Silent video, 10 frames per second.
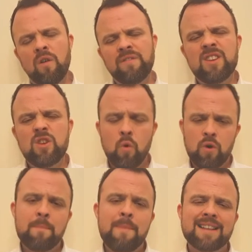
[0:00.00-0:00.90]
Often
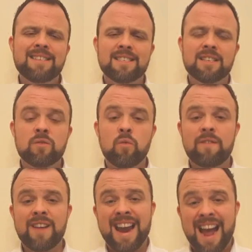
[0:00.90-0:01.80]
your competitors will
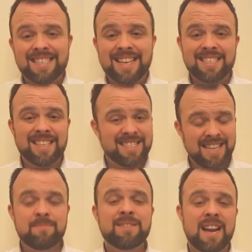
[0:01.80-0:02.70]
have had access to the
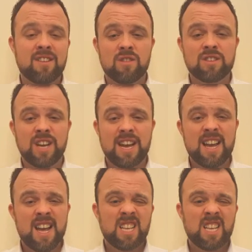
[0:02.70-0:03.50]
same technology,